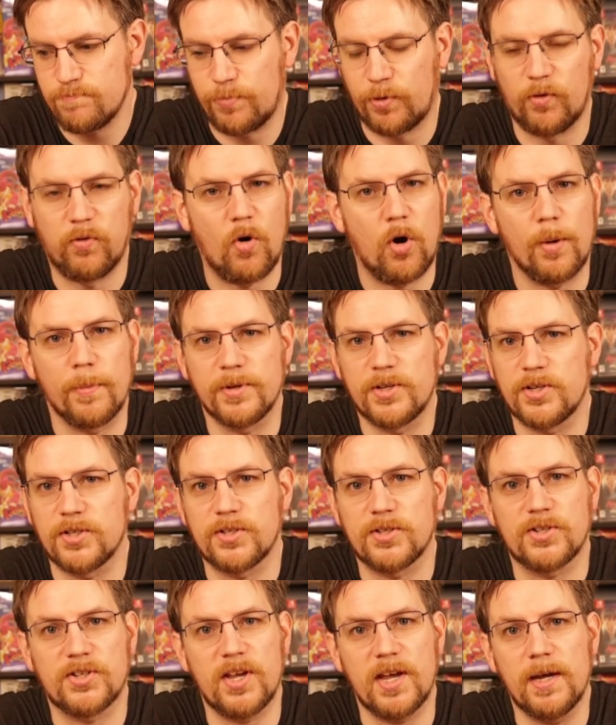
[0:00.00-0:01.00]
performance
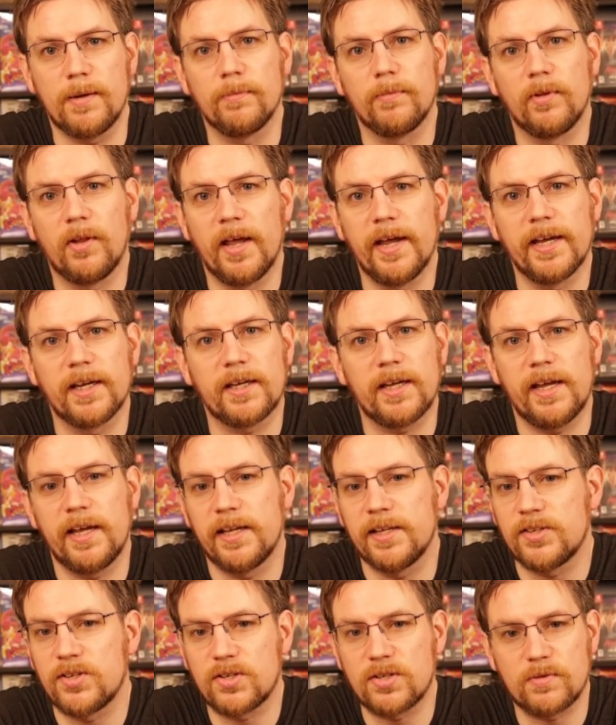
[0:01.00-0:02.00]
is the same. Like
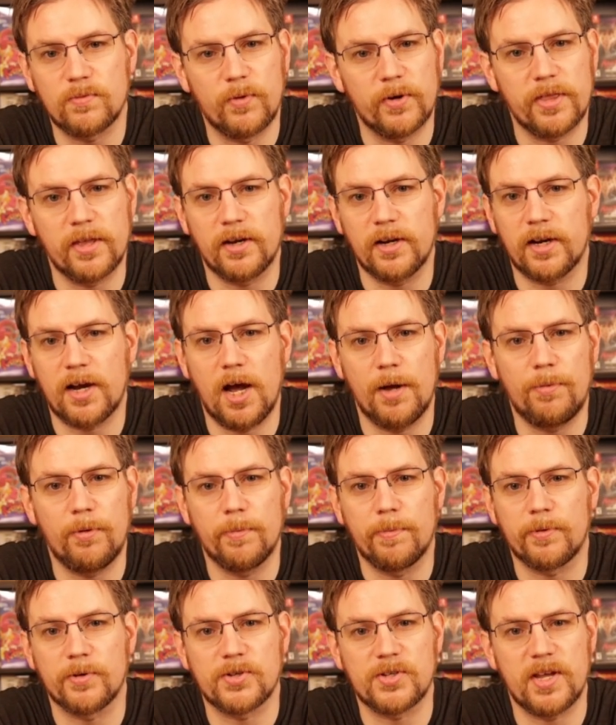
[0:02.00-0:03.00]
it's within a
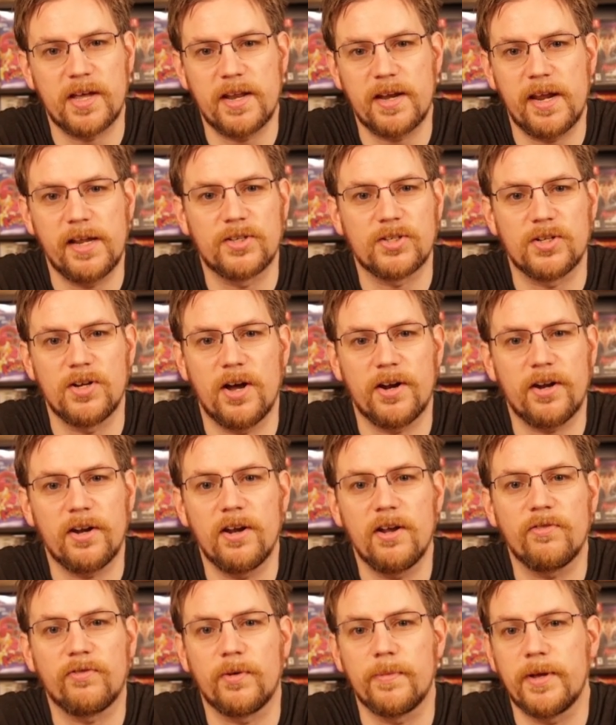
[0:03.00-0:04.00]
couple percent. It's not
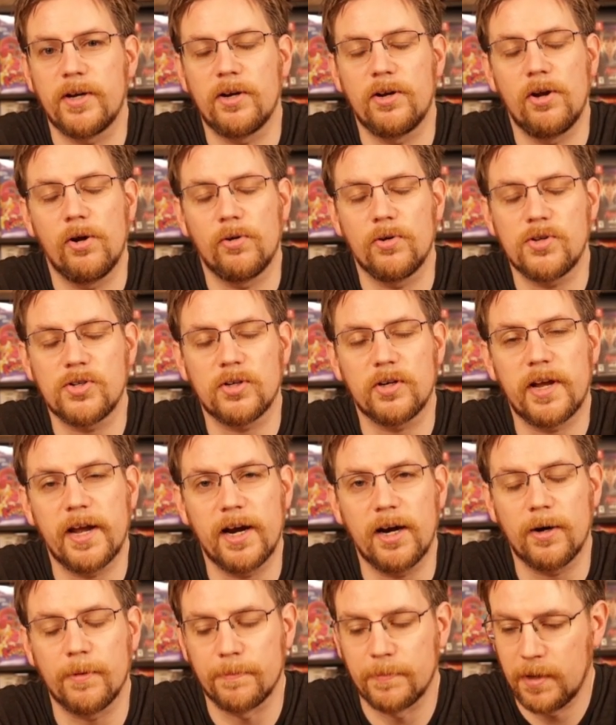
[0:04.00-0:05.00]
enough for me to notice or
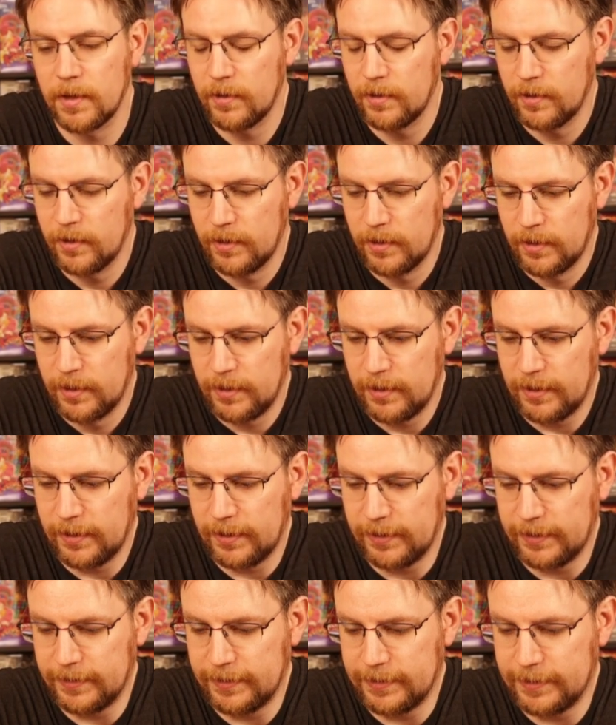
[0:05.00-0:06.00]
care.
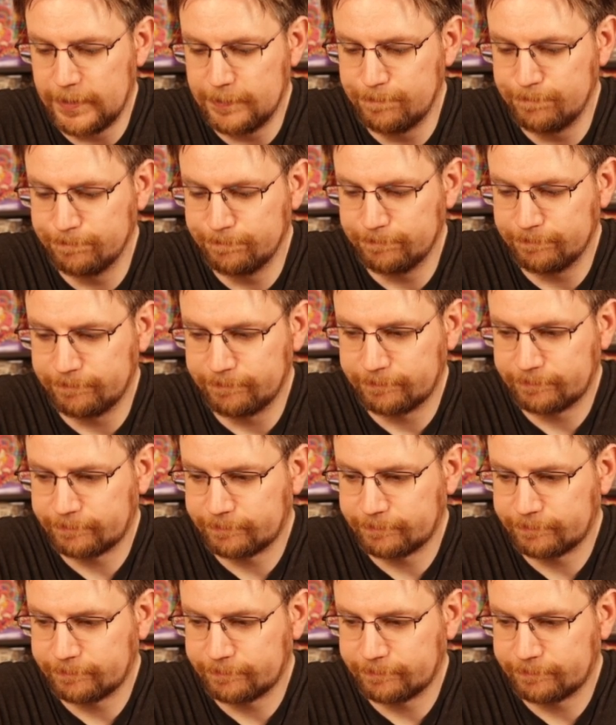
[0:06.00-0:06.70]
Um,